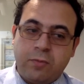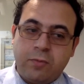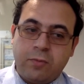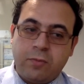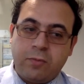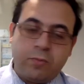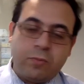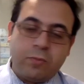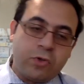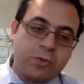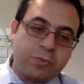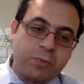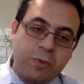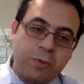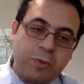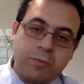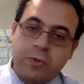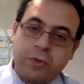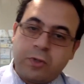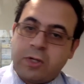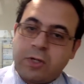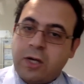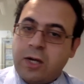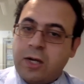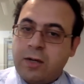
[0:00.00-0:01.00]
Most
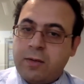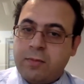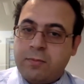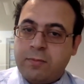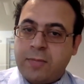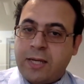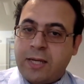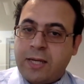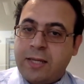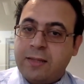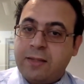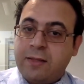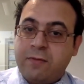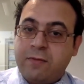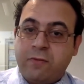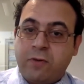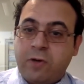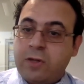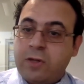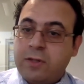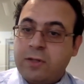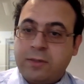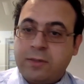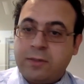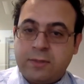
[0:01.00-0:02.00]
people come and they
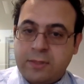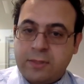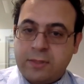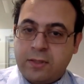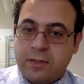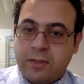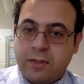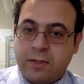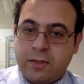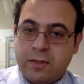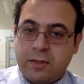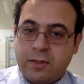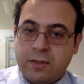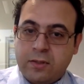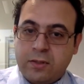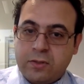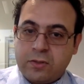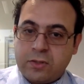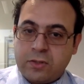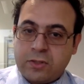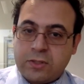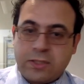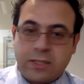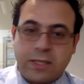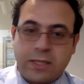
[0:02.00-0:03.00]
volunteer,
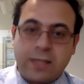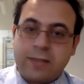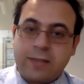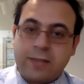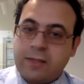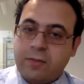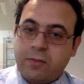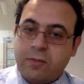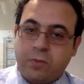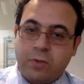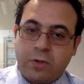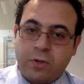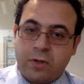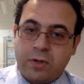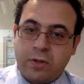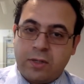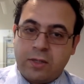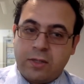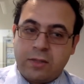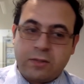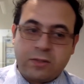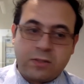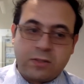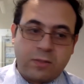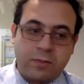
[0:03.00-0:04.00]
just like they were
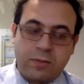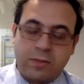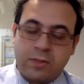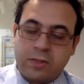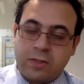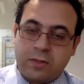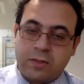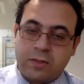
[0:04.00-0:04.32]
in some of the